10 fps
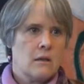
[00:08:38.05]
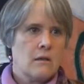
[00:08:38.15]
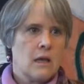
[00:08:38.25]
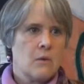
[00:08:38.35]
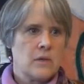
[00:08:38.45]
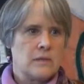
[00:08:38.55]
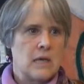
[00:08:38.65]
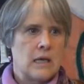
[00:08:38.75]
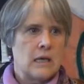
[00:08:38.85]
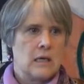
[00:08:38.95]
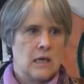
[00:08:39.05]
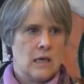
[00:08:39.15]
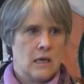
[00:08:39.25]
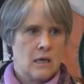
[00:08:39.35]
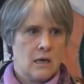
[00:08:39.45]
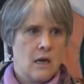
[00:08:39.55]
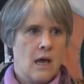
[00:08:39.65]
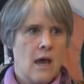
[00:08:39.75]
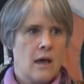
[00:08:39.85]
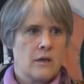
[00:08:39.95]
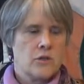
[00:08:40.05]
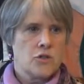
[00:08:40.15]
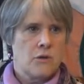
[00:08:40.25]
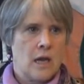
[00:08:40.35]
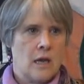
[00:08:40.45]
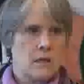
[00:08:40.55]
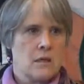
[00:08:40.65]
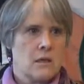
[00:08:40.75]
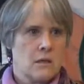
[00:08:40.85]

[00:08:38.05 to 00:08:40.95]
he was taken in and trained.